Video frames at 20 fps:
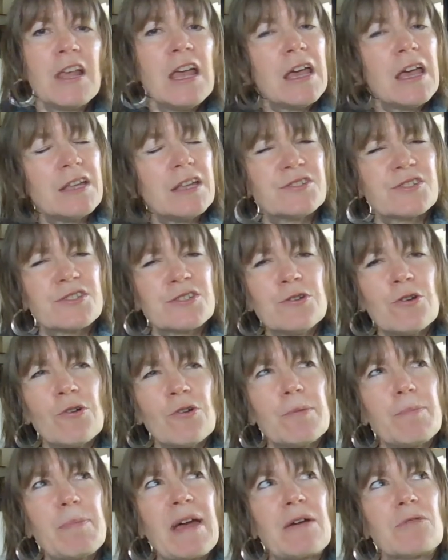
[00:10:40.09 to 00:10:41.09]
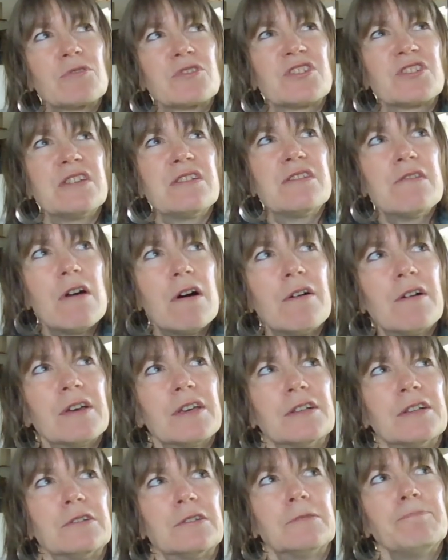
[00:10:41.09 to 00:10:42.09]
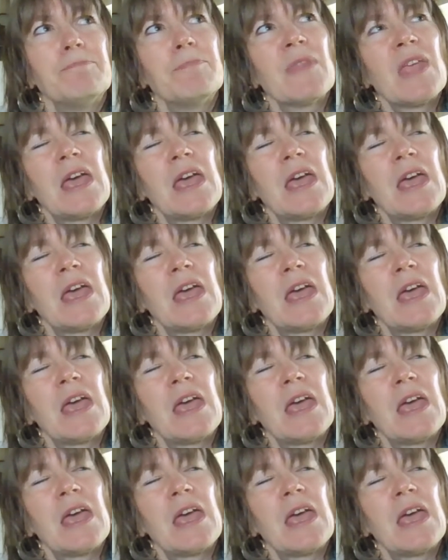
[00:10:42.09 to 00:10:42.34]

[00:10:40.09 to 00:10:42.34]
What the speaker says: It's not about denial,